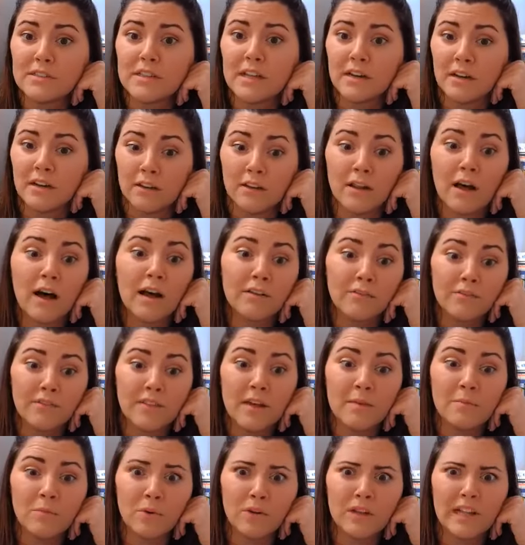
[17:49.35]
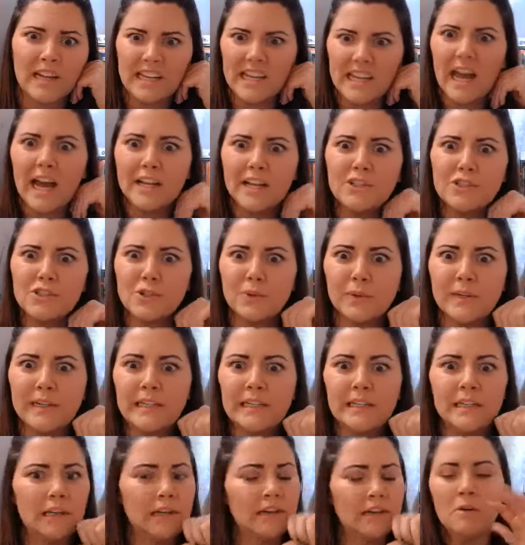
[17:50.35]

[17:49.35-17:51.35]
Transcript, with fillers: and a lot of them were like, "Yeah, I do it.